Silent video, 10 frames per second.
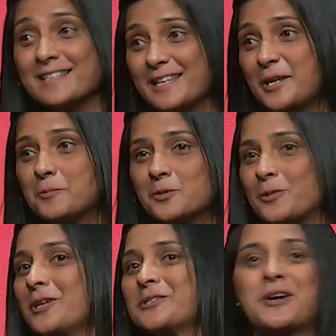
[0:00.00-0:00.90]
teams with
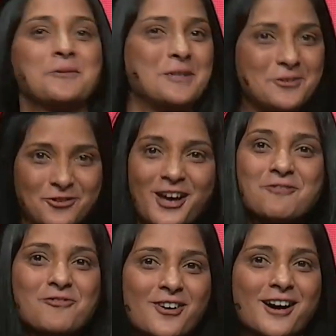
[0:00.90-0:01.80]
the autonomy to run
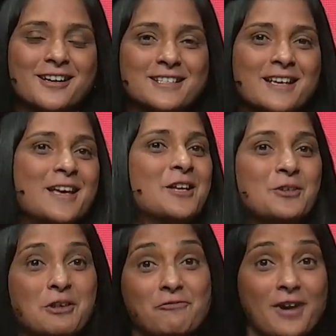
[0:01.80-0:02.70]
fast, do
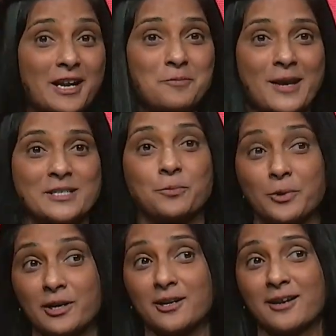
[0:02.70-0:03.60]
their very best
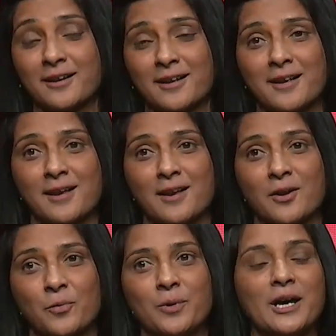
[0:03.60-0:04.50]
work
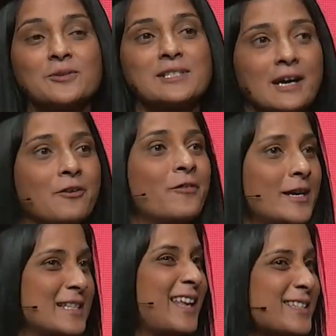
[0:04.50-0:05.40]
without
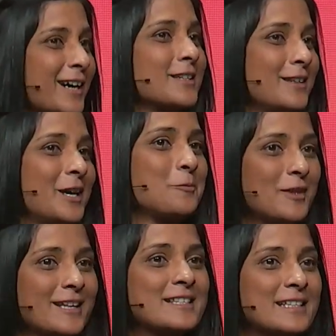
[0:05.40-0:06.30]
sacrificing that tight alignment
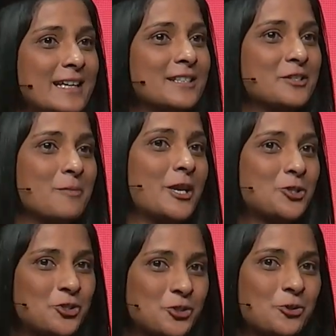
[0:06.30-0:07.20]
that's needed to make
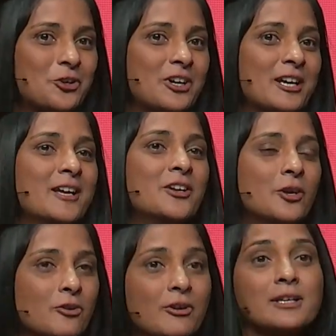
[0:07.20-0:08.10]
sure
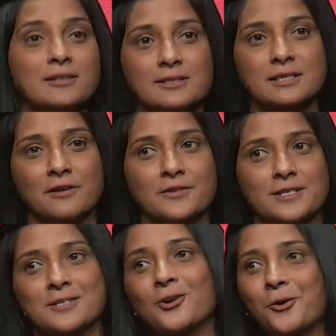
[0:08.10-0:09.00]
your critical
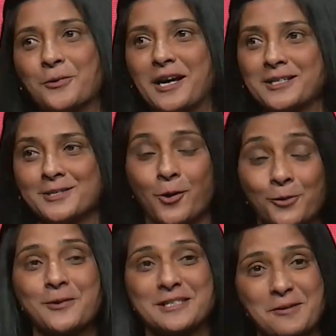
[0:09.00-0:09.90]
services are always,
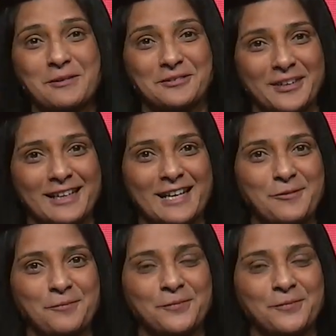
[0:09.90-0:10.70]
always up and running.